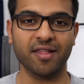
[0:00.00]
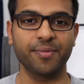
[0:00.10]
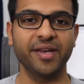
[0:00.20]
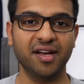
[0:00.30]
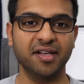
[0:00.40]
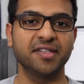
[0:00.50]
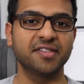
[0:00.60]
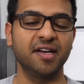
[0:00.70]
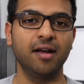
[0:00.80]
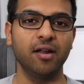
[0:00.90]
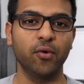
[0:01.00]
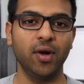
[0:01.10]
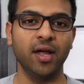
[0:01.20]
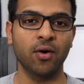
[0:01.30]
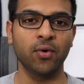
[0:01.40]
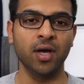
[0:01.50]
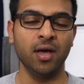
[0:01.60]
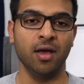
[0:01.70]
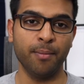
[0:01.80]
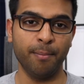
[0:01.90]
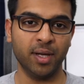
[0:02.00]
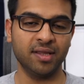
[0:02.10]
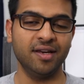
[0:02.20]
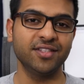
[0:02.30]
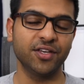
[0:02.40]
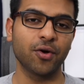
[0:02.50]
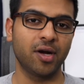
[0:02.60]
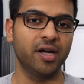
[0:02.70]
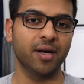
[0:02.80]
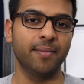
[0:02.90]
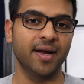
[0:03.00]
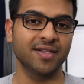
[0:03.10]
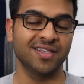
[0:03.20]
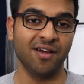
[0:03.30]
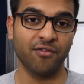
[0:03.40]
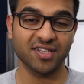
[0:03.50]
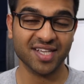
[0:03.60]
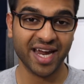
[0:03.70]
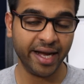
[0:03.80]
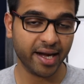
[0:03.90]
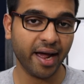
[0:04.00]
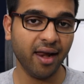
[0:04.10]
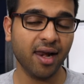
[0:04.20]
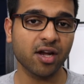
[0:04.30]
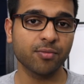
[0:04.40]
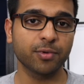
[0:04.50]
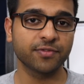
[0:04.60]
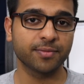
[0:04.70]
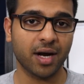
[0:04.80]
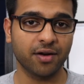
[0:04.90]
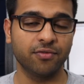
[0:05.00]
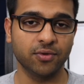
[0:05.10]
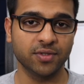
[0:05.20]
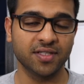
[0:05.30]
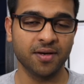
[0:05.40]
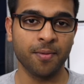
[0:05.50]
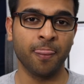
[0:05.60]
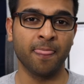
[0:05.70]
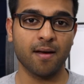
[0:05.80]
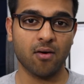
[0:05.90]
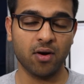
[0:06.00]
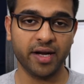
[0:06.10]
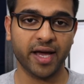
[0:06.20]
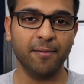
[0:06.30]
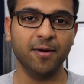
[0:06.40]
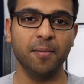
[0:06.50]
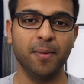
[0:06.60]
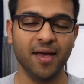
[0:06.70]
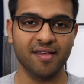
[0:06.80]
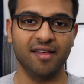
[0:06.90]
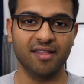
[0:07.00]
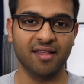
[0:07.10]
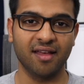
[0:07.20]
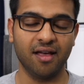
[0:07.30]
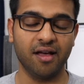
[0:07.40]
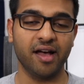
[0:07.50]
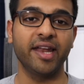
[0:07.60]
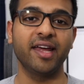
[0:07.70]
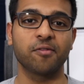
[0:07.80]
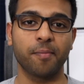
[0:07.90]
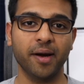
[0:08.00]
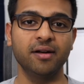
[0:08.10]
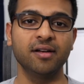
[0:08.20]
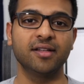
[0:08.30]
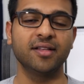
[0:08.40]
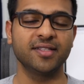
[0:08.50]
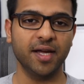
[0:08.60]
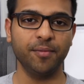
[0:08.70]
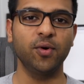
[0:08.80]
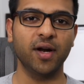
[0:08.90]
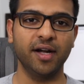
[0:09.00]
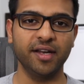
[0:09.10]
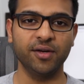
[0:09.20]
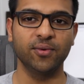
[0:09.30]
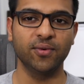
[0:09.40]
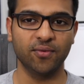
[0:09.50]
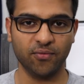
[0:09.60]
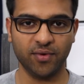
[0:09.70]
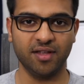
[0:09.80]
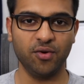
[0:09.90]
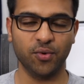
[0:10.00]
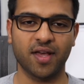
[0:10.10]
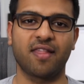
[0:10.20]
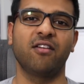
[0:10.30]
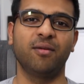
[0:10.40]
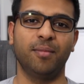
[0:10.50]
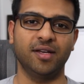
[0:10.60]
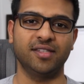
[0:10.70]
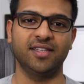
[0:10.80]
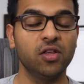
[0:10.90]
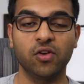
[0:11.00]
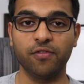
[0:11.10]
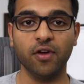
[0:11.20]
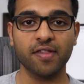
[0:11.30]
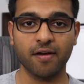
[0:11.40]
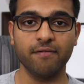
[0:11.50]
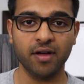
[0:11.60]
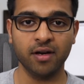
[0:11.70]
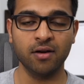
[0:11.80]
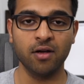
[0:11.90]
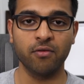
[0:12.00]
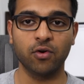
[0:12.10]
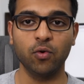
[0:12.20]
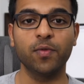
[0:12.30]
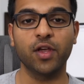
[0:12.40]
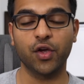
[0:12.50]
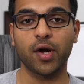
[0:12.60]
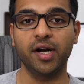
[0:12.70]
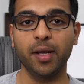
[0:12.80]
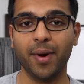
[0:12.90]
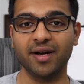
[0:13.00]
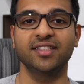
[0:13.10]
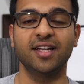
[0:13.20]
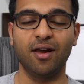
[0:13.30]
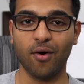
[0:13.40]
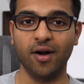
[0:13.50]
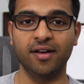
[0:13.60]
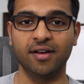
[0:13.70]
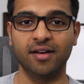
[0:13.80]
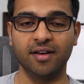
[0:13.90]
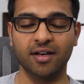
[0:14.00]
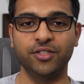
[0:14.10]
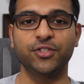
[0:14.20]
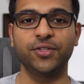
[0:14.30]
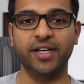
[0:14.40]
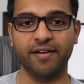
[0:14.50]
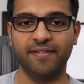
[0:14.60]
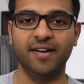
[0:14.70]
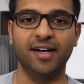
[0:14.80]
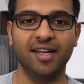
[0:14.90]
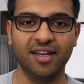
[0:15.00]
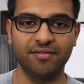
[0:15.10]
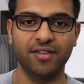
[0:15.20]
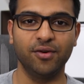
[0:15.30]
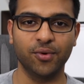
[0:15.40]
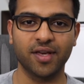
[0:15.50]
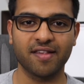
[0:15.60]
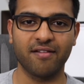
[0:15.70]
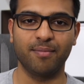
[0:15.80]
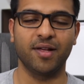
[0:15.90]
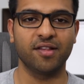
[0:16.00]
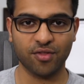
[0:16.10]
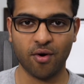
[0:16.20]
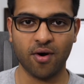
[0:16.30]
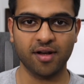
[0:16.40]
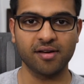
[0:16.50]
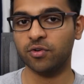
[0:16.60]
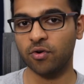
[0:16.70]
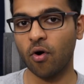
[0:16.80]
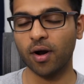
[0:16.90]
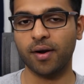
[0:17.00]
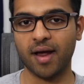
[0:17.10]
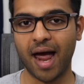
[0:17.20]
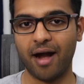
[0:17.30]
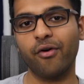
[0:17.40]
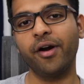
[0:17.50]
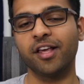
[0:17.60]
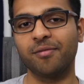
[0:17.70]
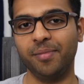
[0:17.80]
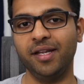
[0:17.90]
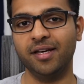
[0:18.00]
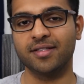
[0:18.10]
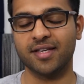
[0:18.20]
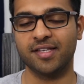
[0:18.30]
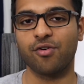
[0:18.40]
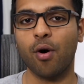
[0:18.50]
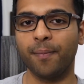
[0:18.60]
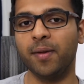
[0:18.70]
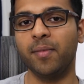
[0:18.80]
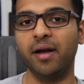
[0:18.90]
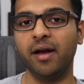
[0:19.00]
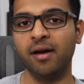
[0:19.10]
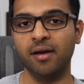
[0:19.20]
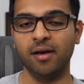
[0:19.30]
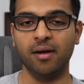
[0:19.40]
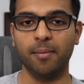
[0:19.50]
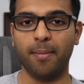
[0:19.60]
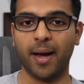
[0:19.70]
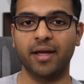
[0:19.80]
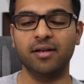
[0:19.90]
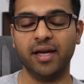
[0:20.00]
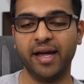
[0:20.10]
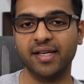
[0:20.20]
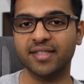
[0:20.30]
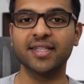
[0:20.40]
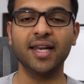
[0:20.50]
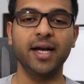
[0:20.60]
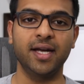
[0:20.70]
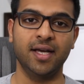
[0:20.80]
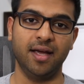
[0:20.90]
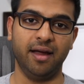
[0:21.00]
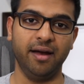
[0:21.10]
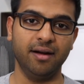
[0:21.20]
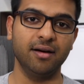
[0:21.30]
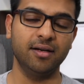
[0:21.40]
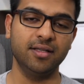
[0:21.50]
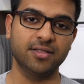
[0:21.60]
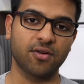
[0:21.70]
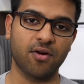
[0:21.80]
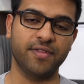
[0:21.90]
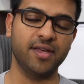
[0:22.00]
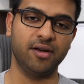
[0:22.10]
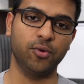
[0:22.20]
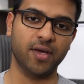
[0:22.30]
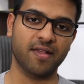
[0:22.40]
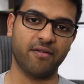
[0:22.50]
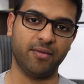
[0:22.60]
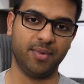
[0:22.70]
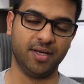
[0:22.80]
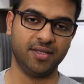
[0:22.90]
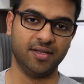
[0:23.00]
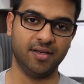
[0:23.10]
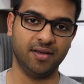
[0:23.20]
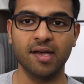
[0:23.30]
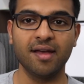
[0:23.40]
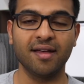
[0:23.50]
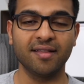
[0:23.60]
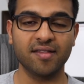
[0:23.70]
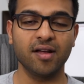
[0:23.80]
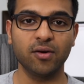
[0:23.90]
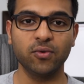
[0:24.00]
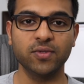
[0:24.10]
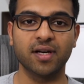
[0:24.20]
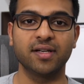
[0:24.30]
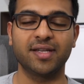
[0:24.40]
has been consistently rolling out monthly security updates for its entire lineup of smartphones on a timely basis, and I expect the same to continue with the Nokia 7 Plus. So if you're someone for whom security matters a lot, you should definitely give the Nokia 7 Plus a thought. Stock Android experience is complemented by the excellent internals of the Nokia 7 Plus. This includes a